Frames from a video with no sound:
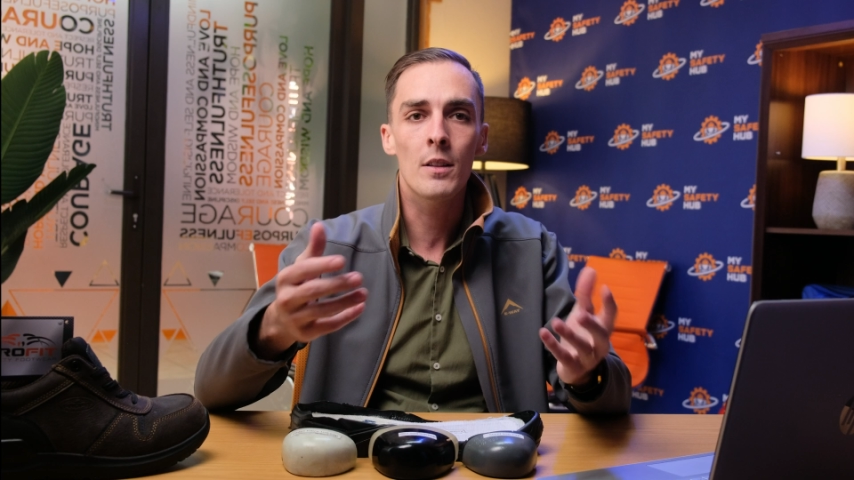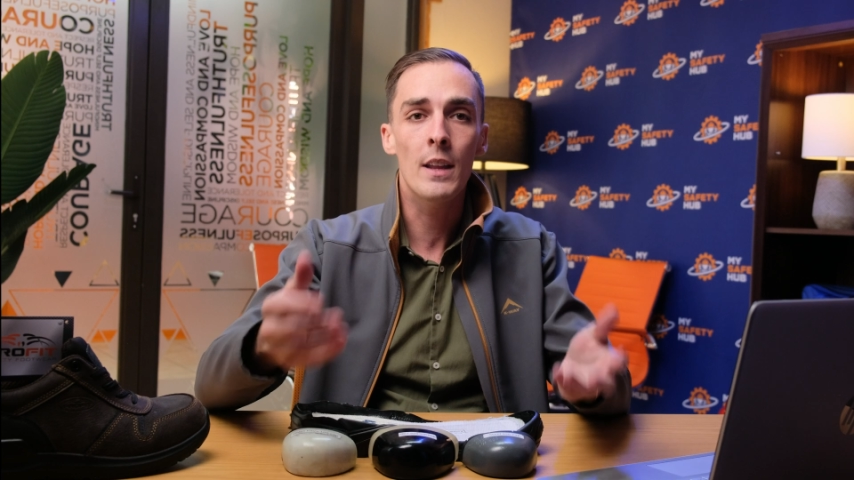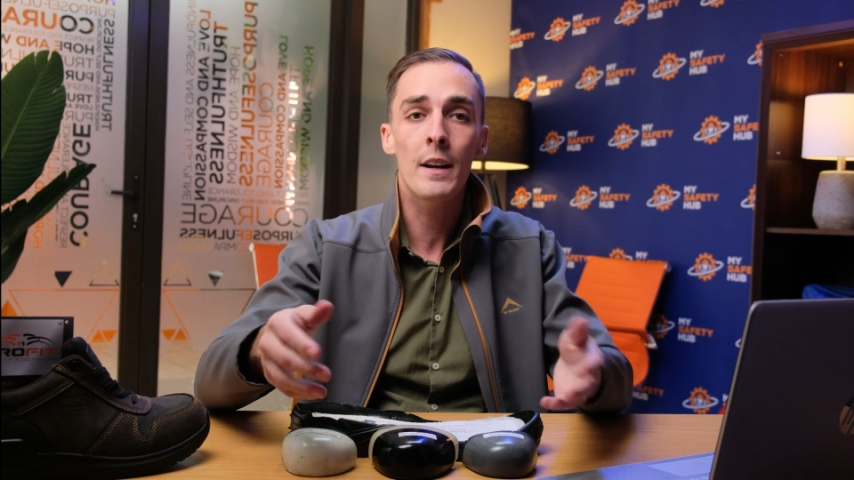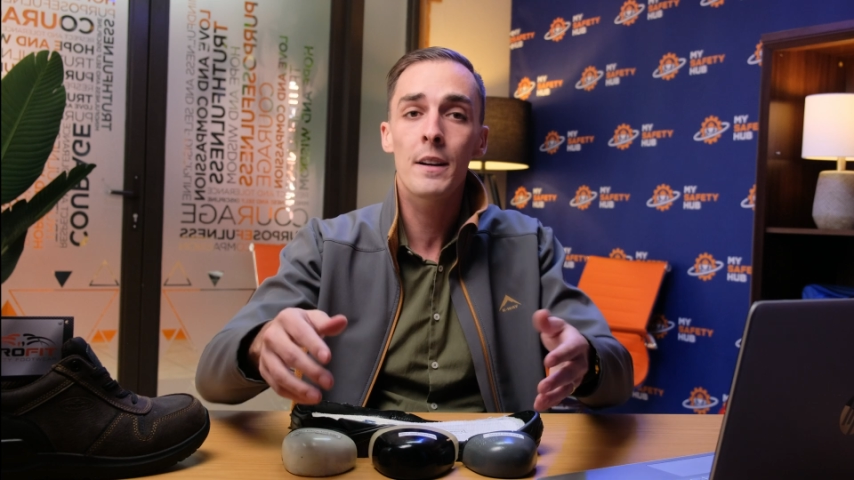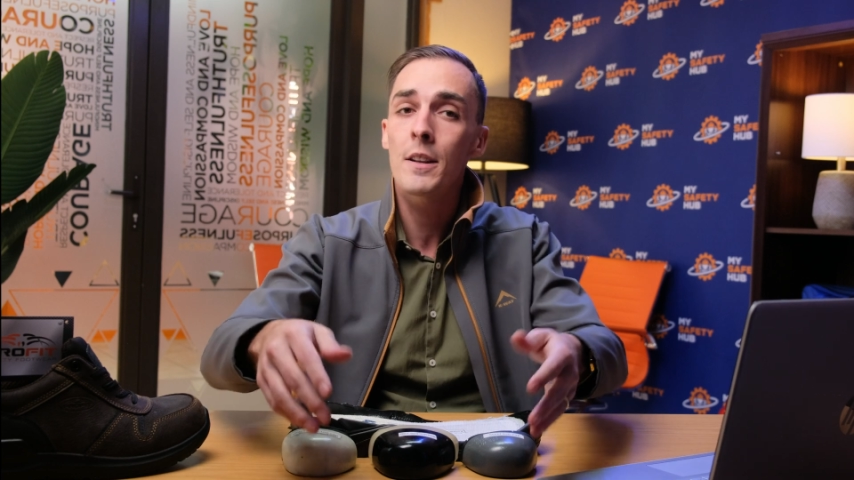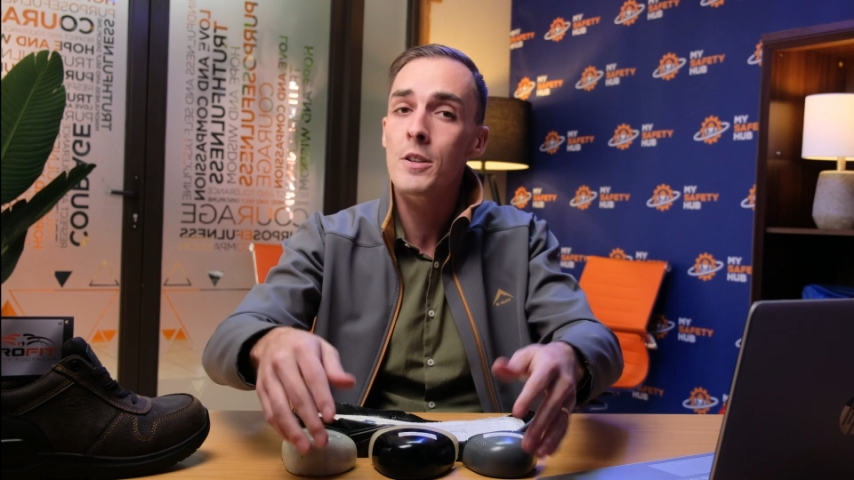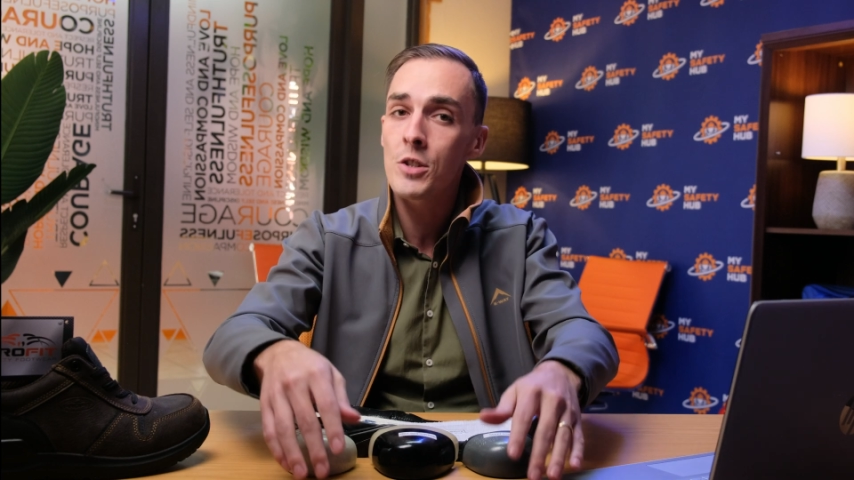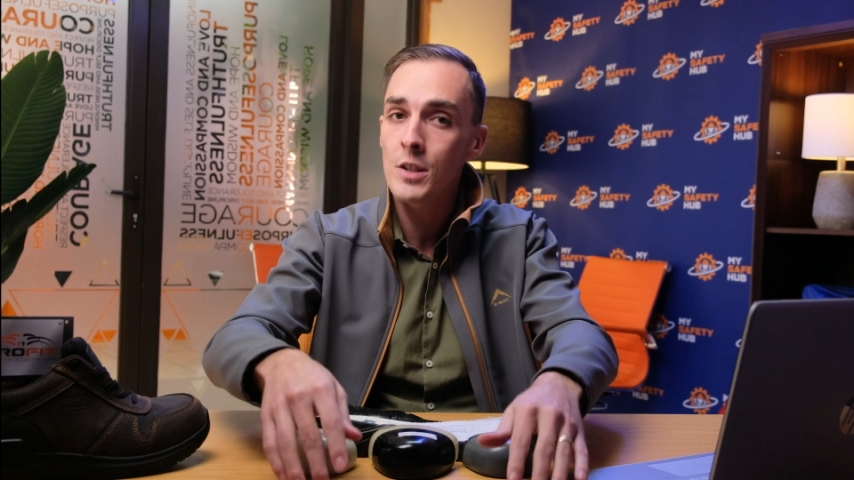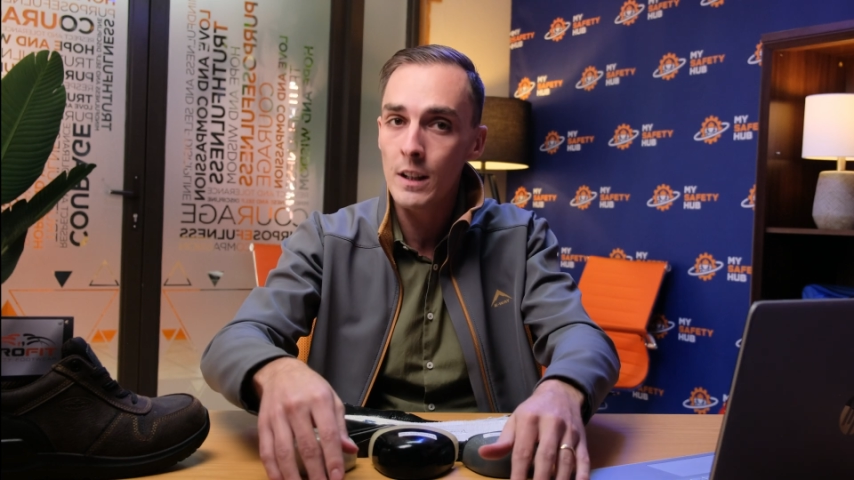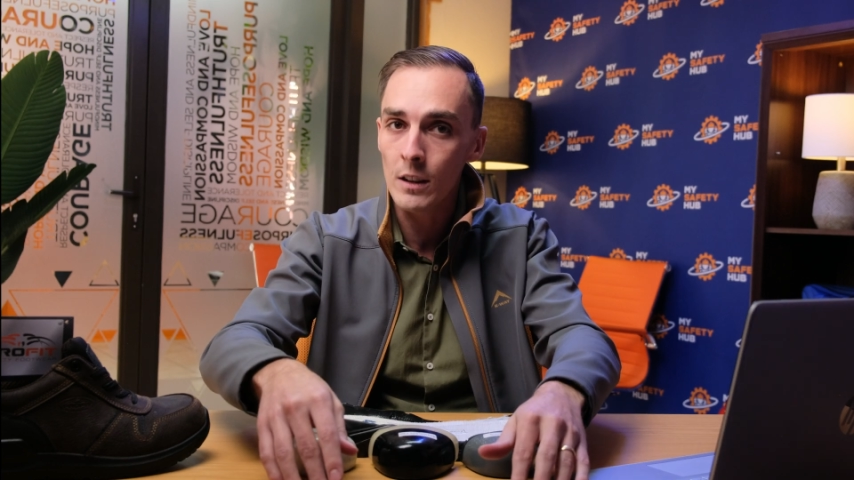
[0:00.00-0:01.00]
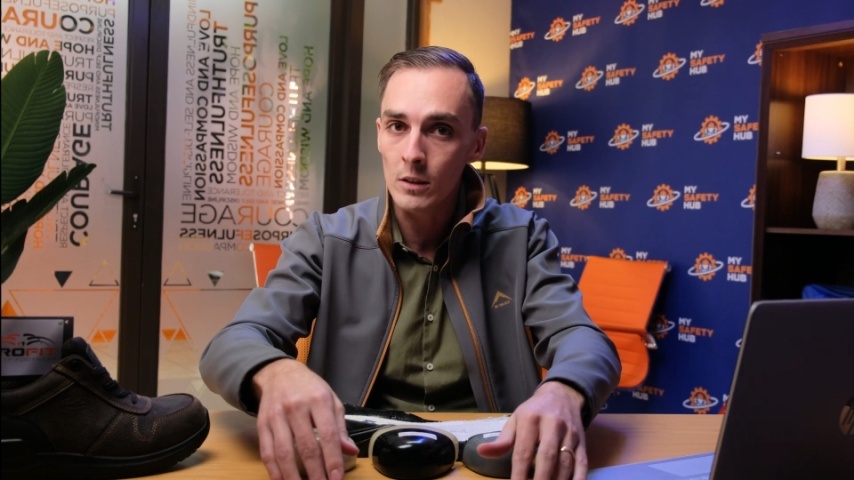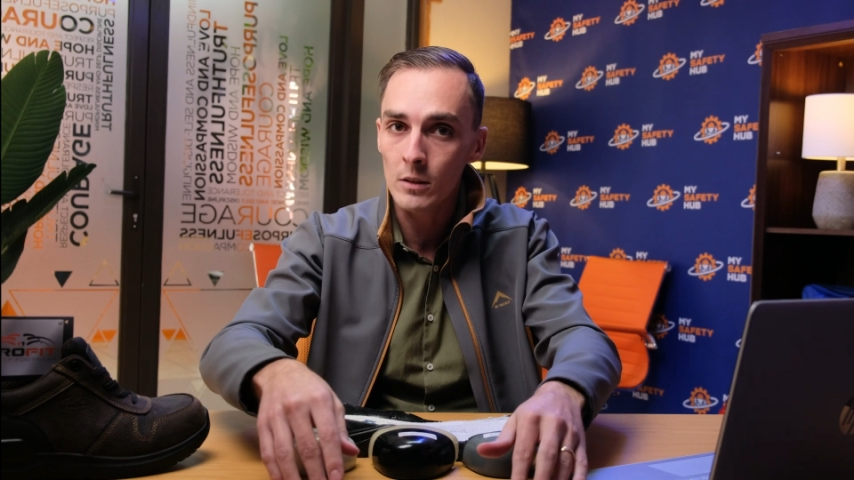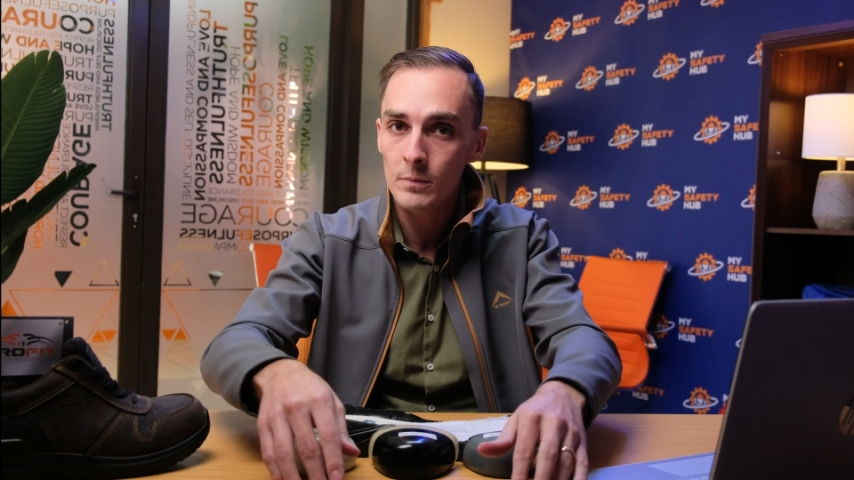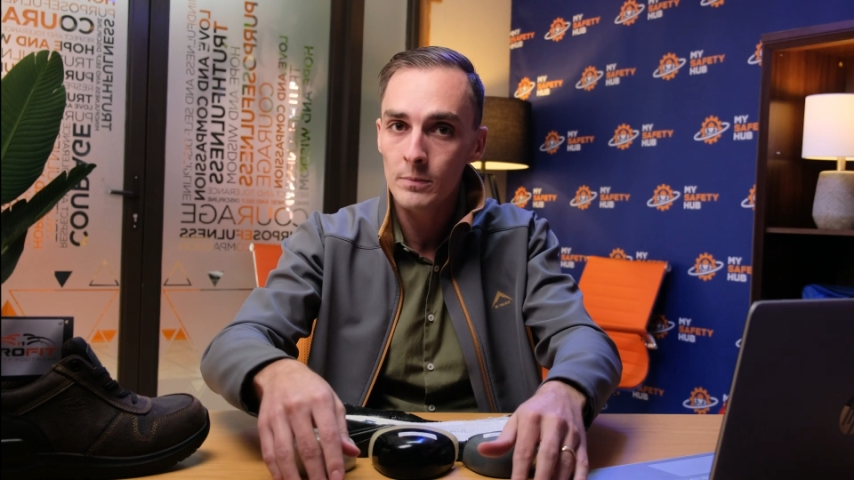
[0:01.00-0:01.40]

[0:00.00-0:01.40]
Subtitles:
than the steel.